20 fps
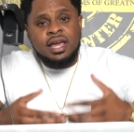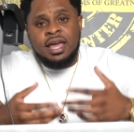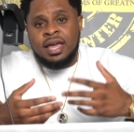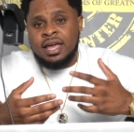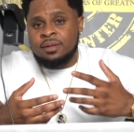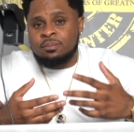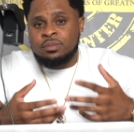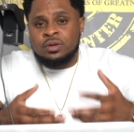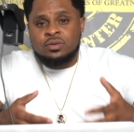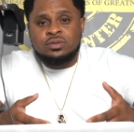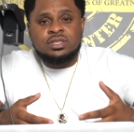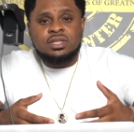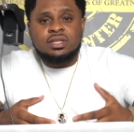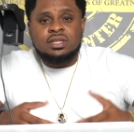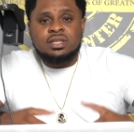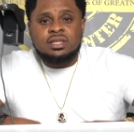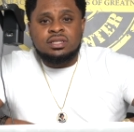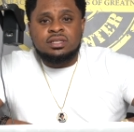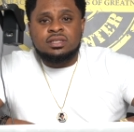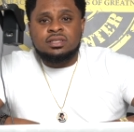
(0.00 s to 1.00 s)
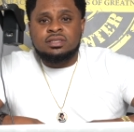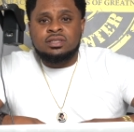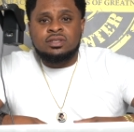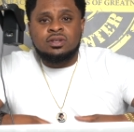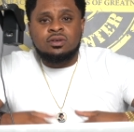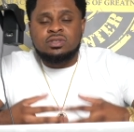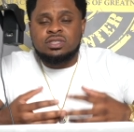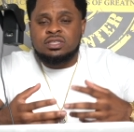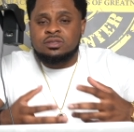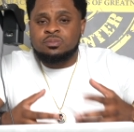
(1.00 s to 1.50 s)
And musically, you
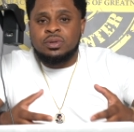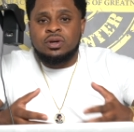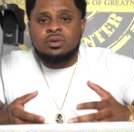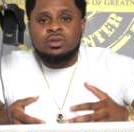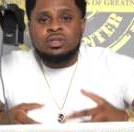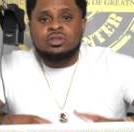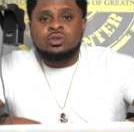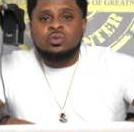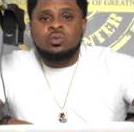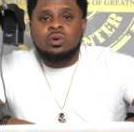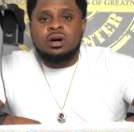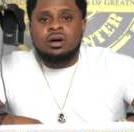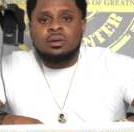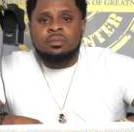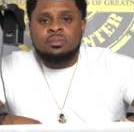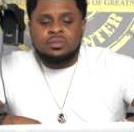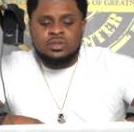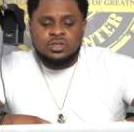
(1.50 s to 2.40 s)
know, just building you up.